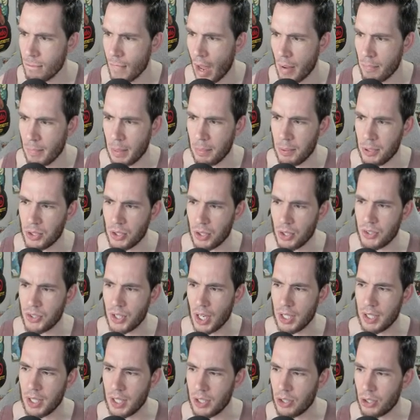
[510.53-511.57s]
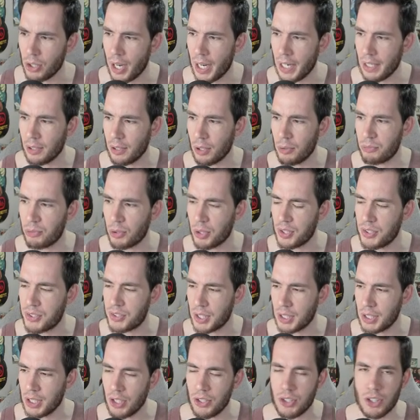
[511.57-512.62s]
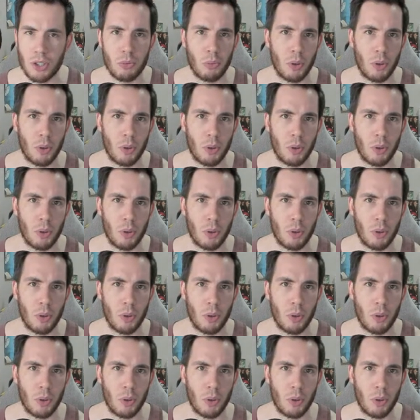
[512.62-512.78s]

Maybe you should have sent in your Halo for the signature.